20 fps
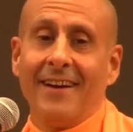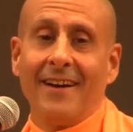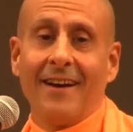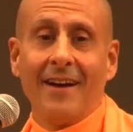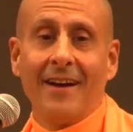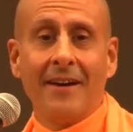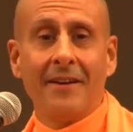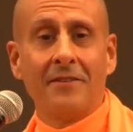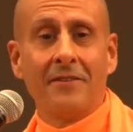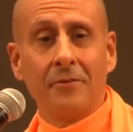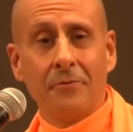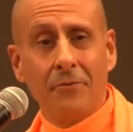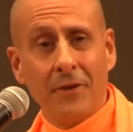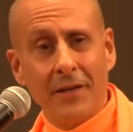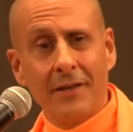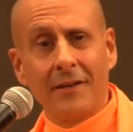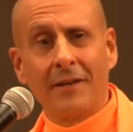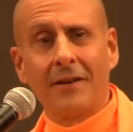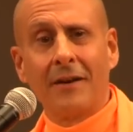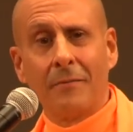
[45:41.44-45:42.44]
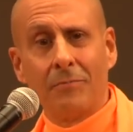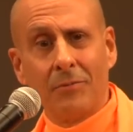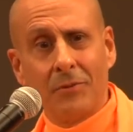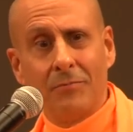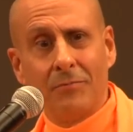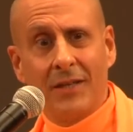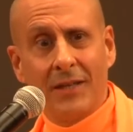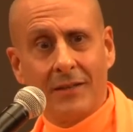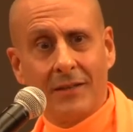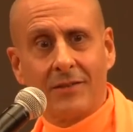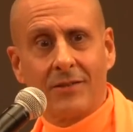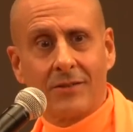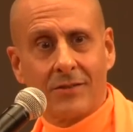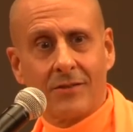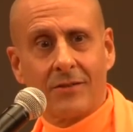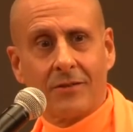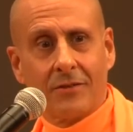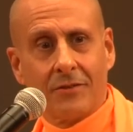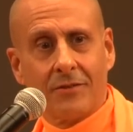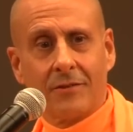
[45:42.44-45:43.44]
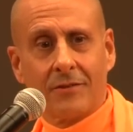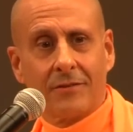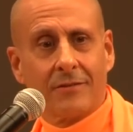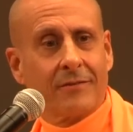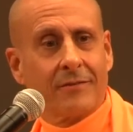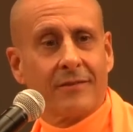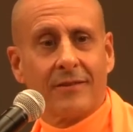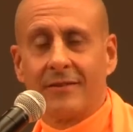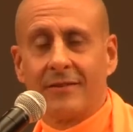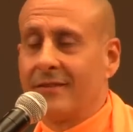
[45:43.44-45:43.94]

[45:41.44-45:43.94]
And I had to wait a couple minutes till the